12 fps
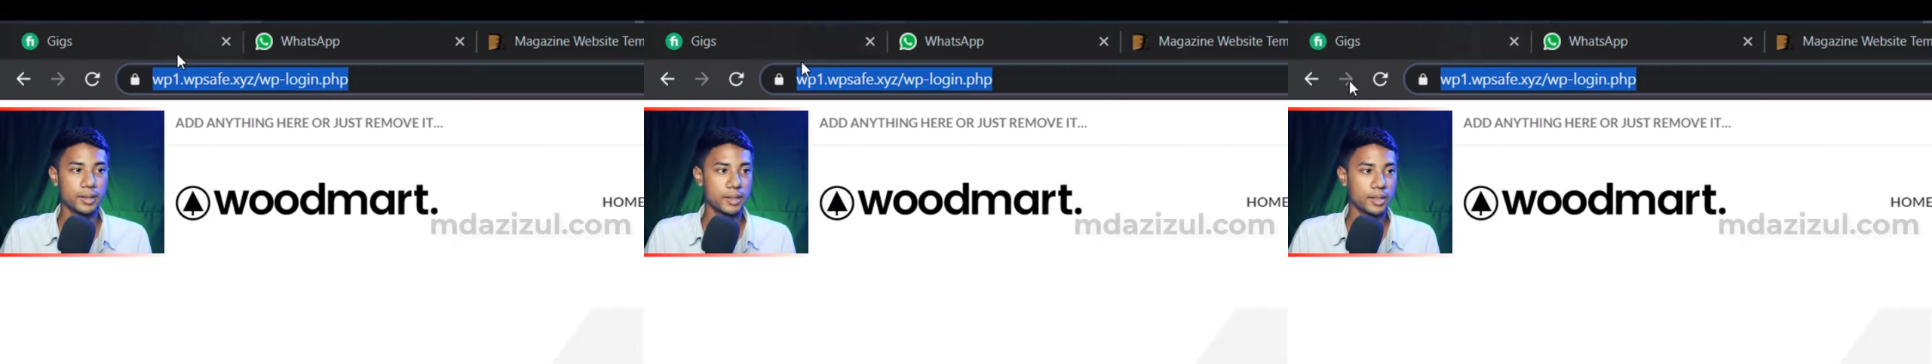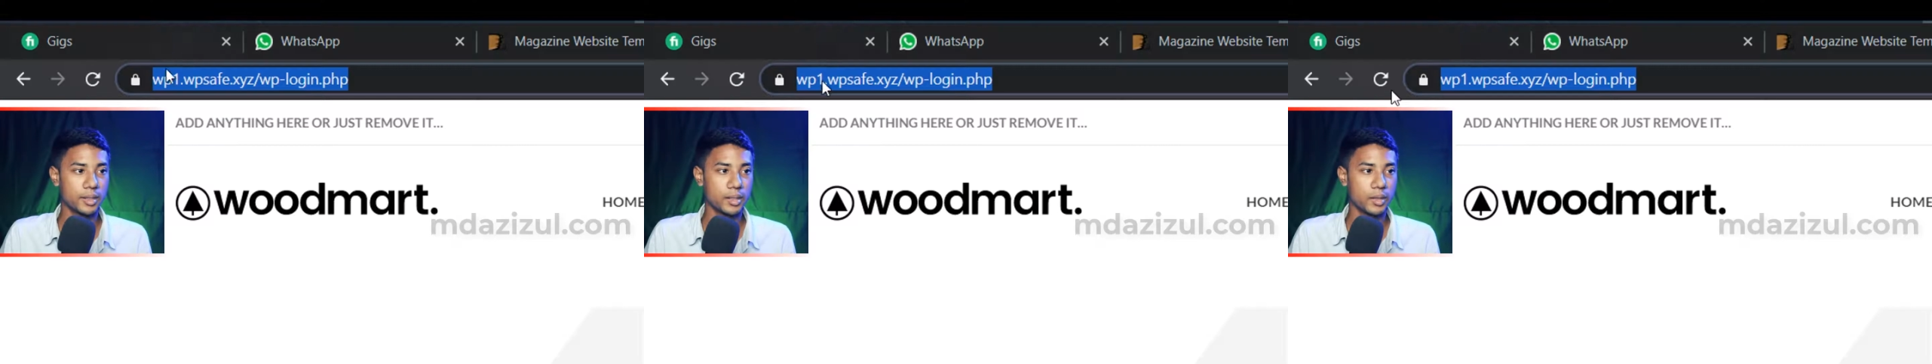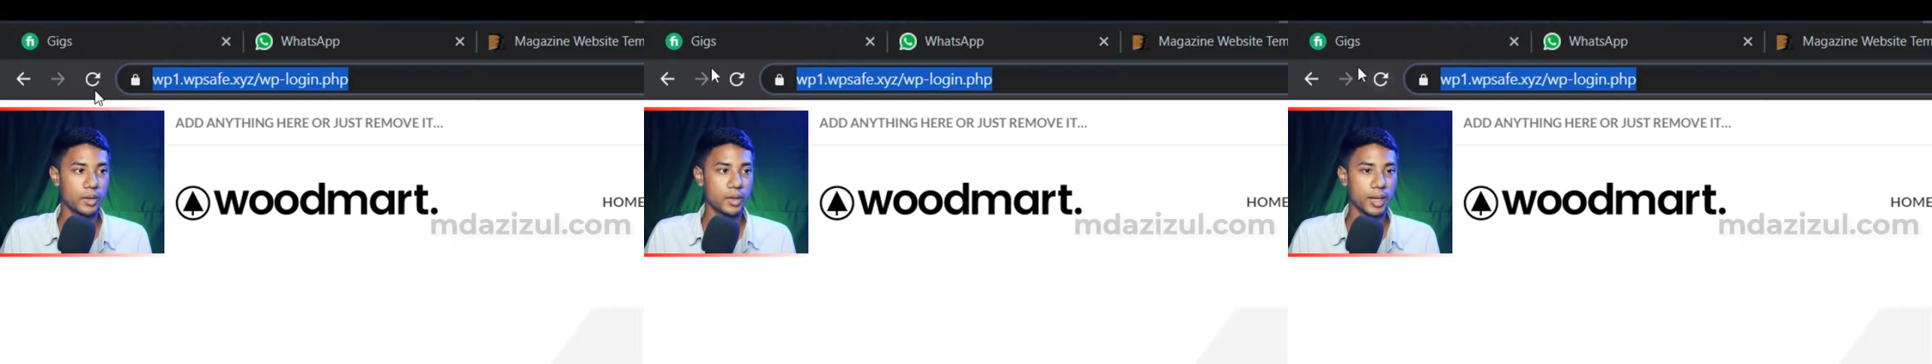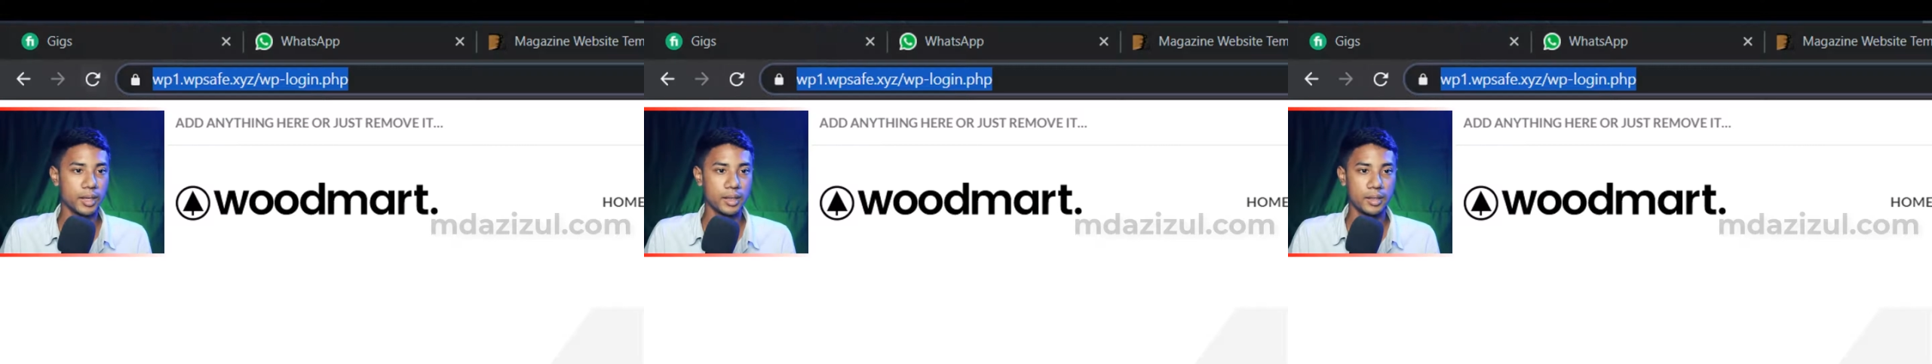the in the
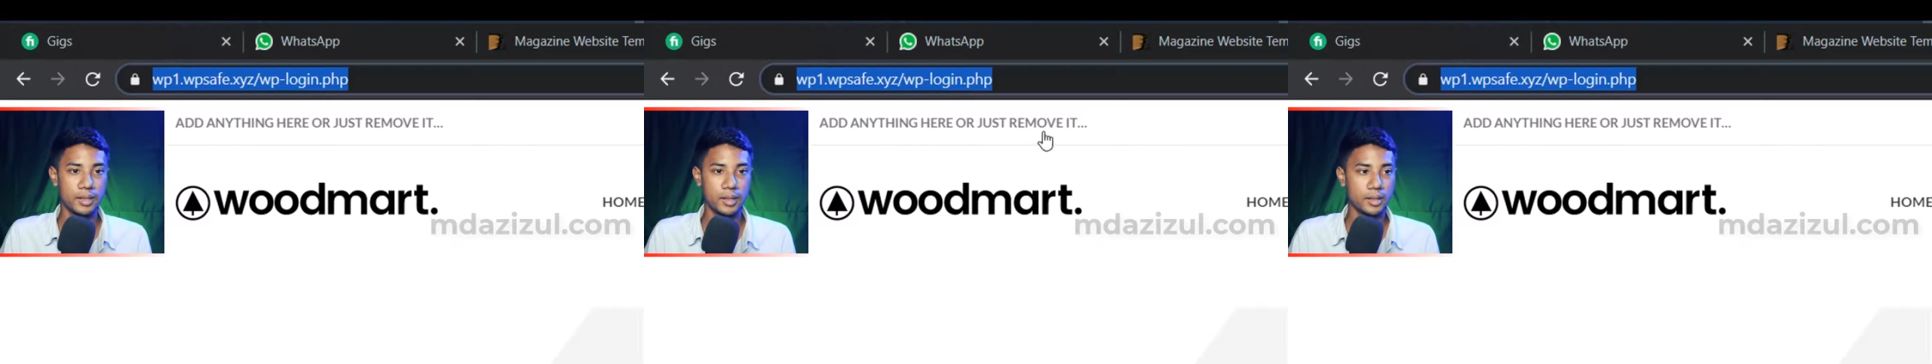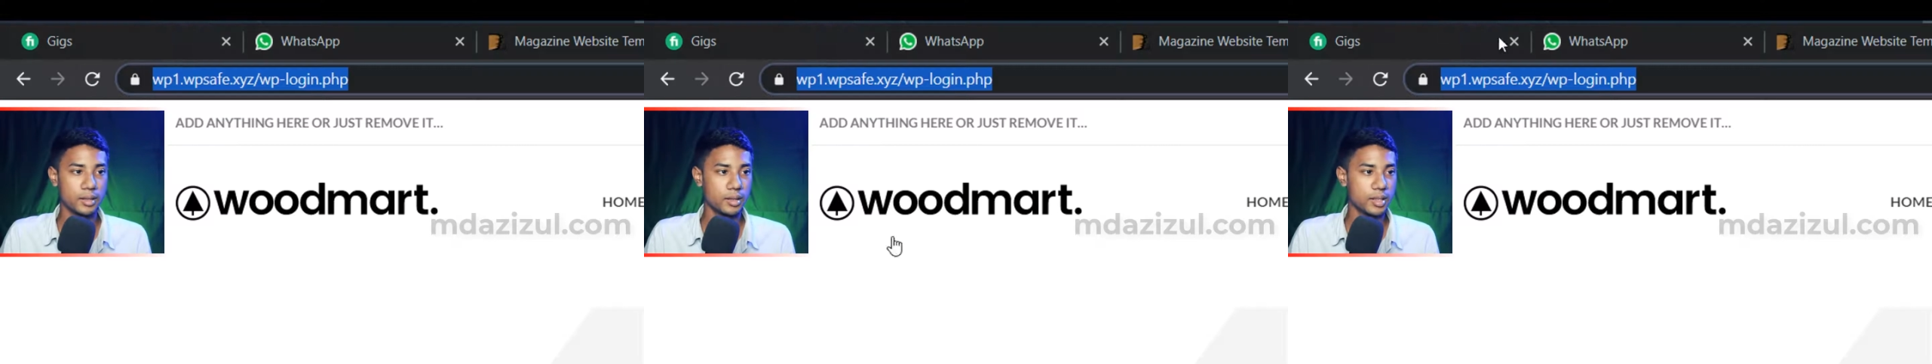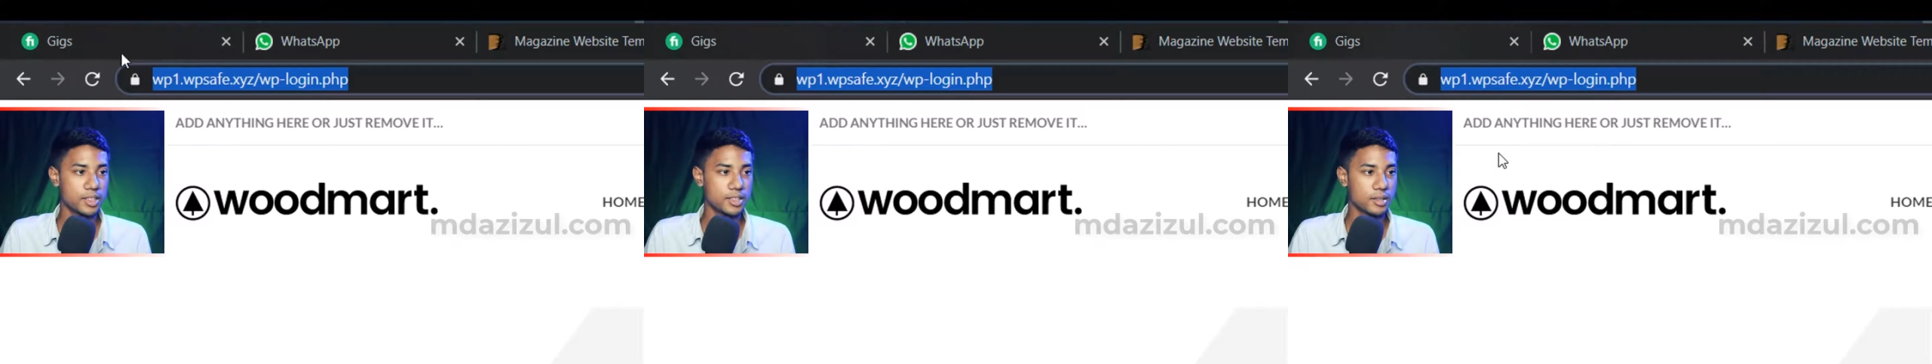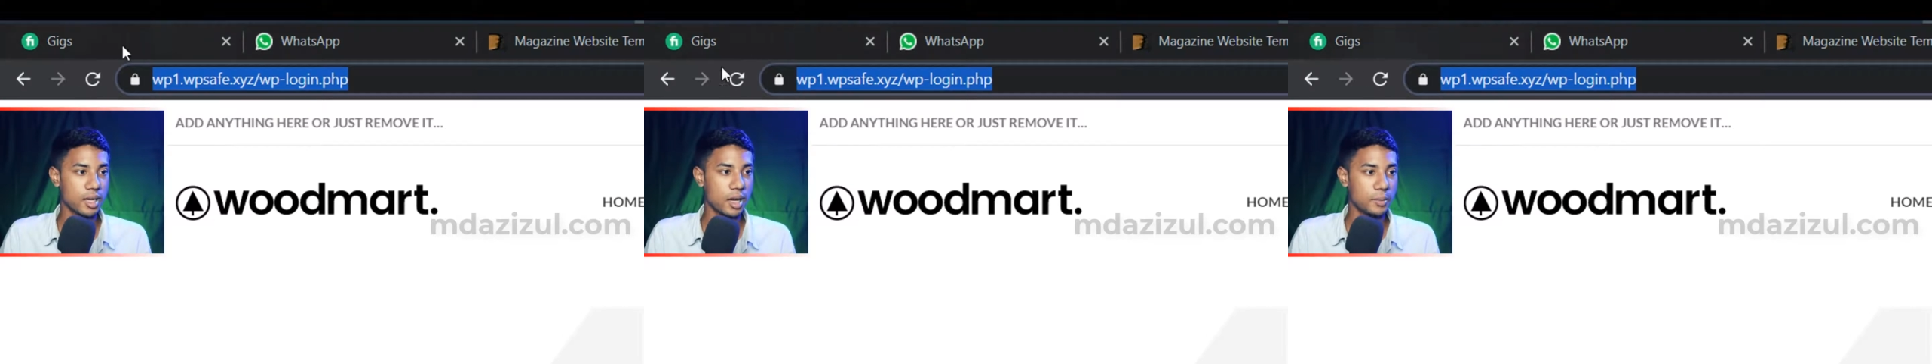like in
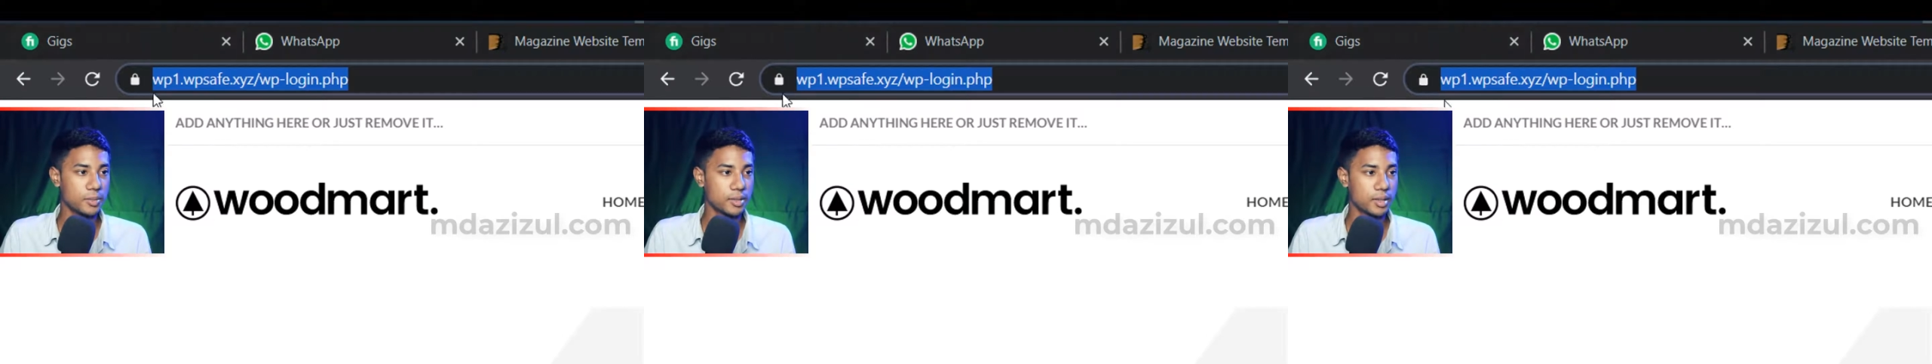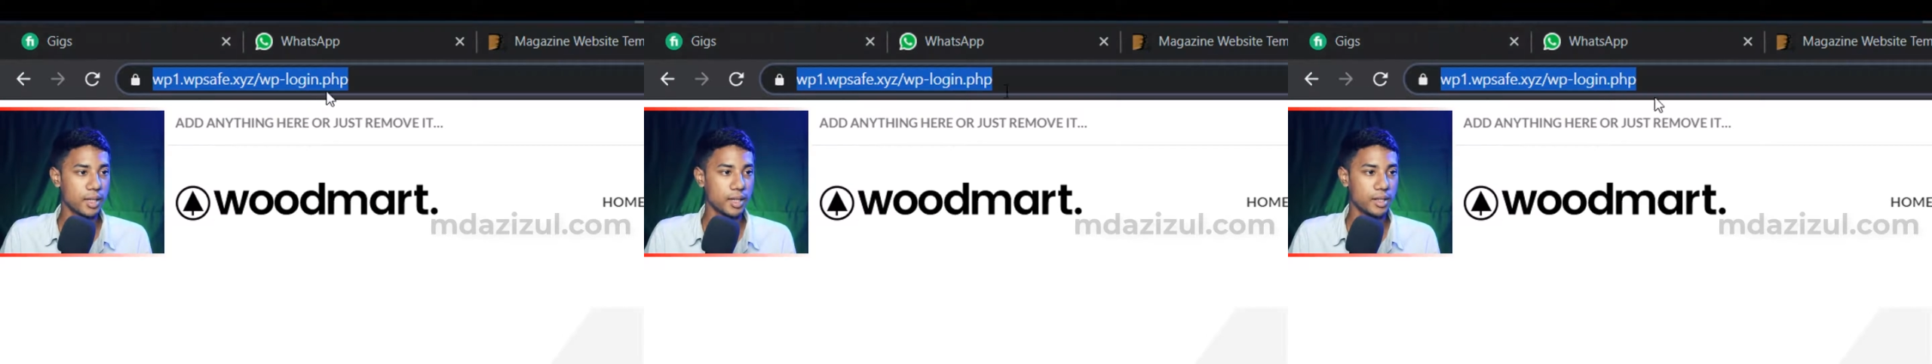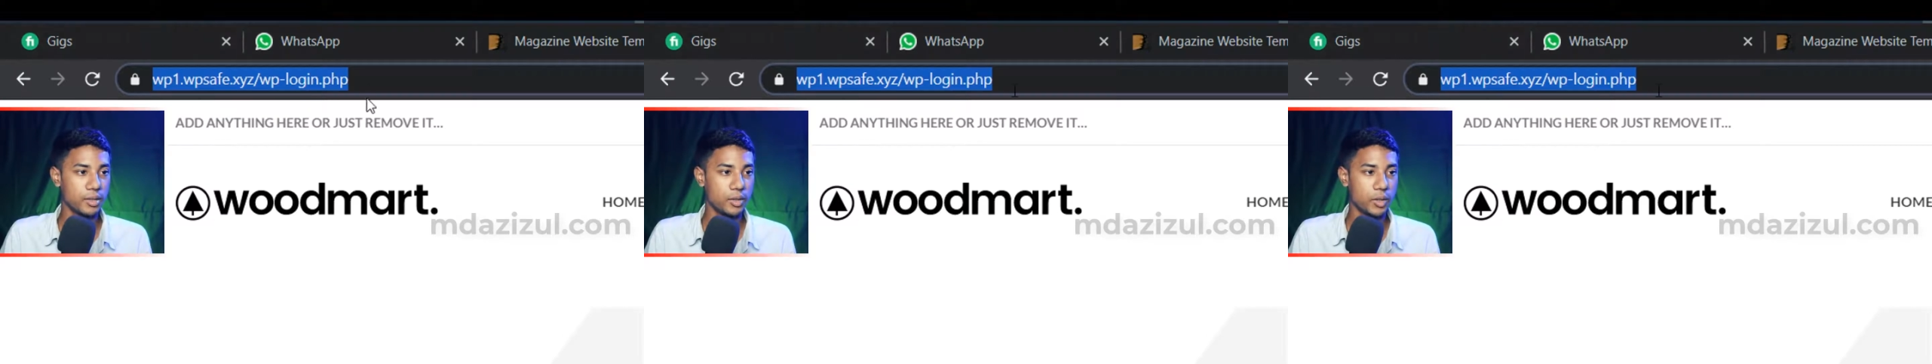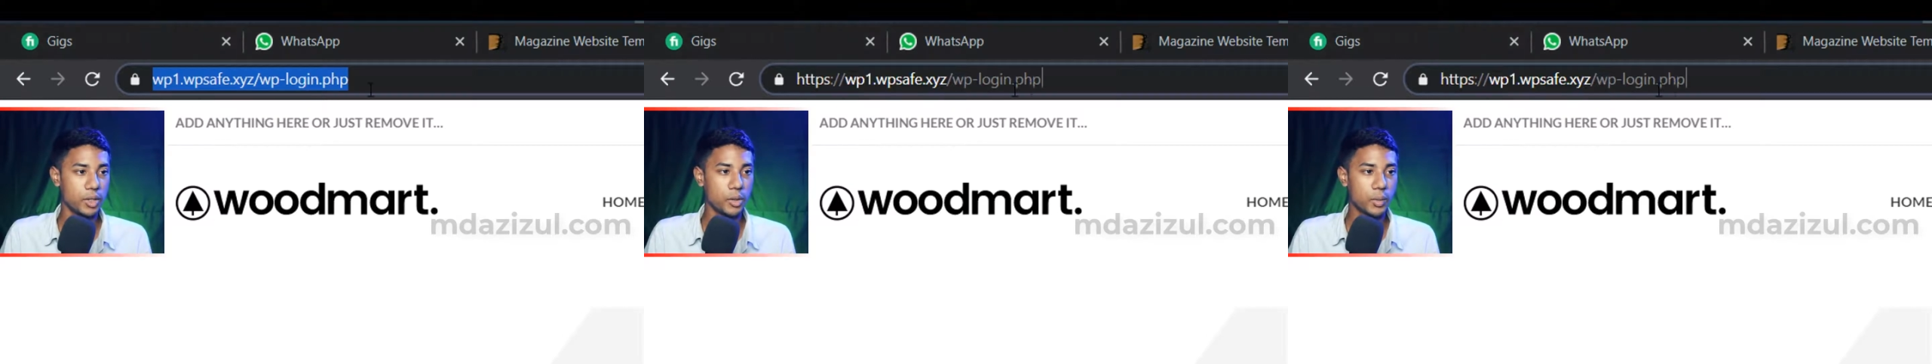this option like in
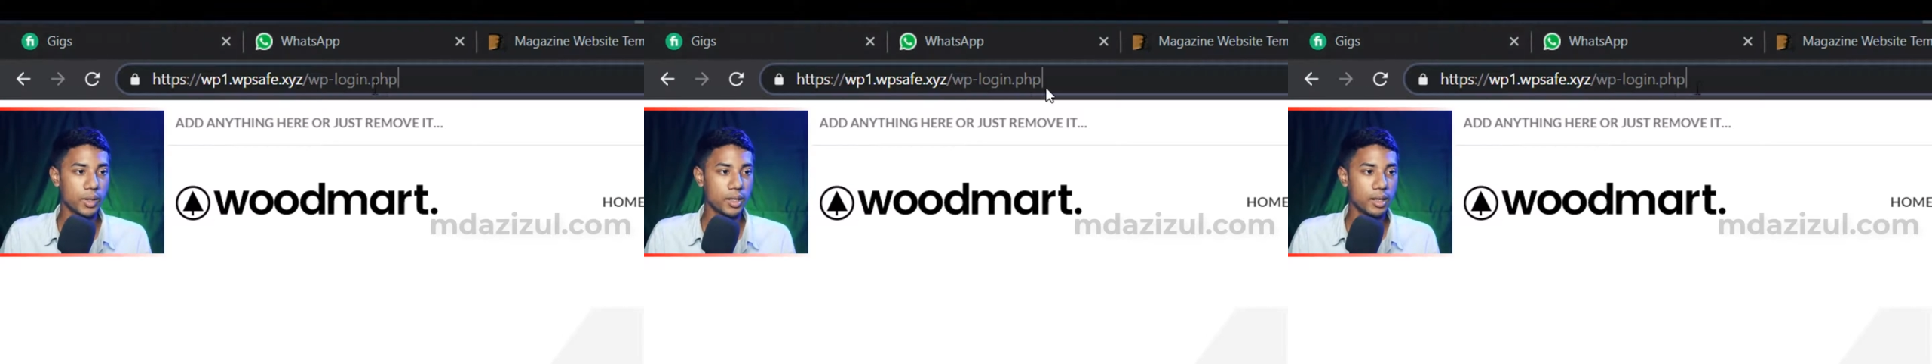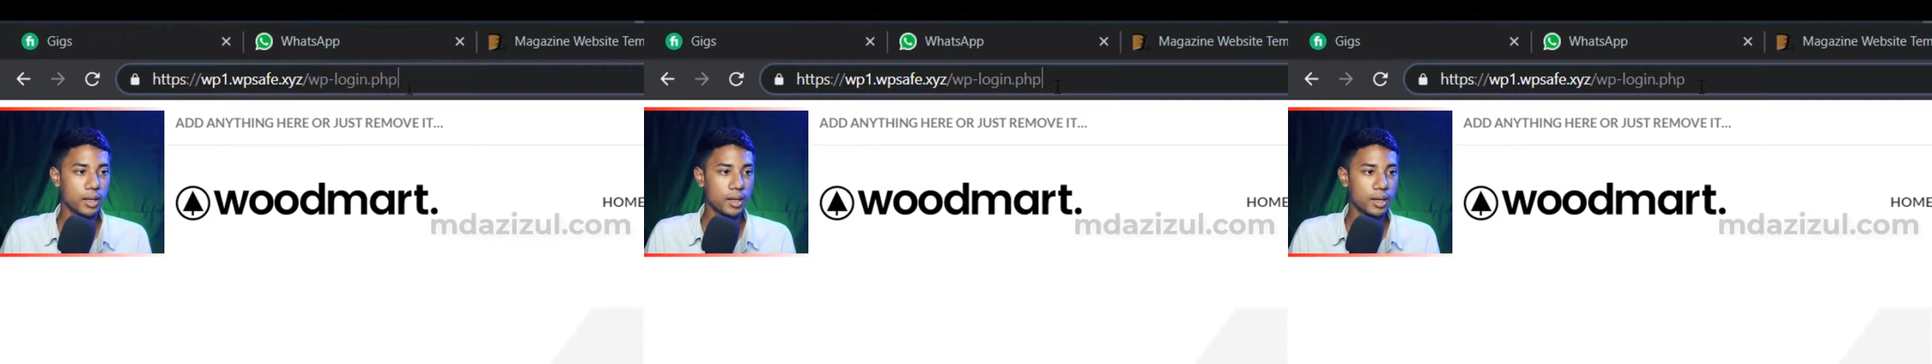your url